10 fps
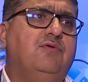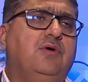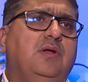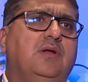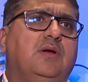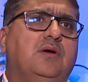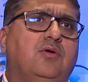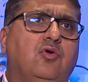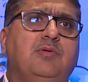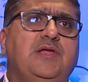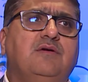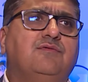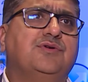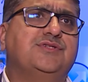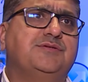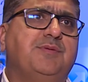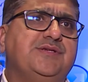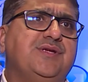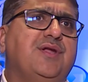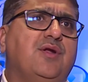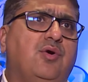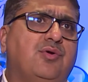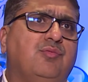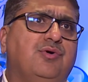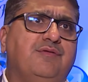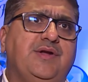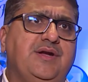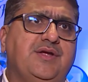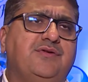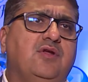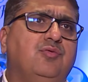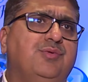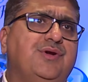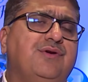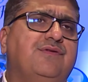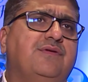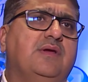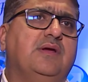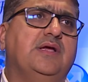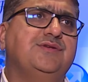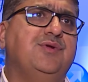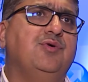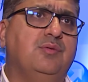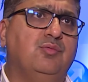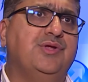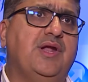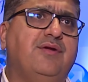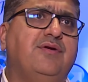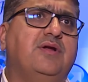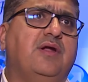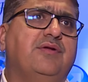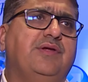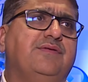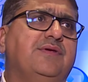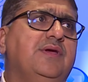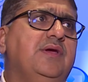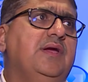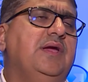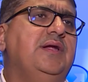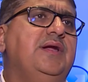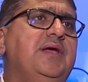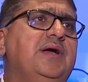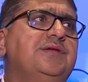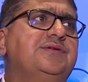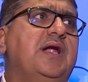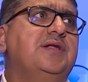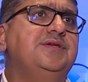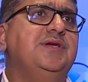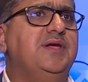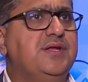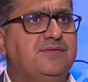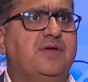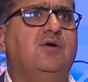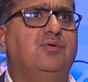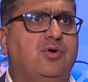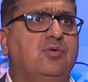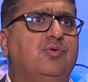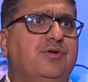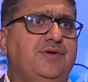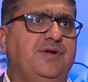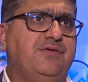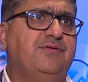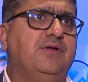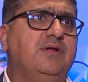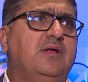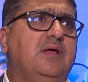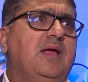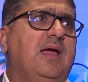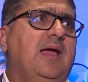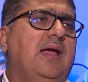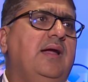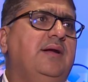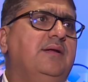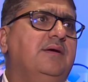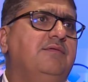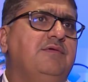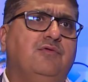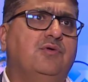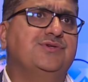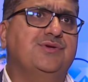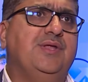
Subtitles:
Oil globally, of course, is present in automotive and industrial lubricants, as we know, in more than 100 countries. In India, our strategy again is around automotive industrial, and we focus on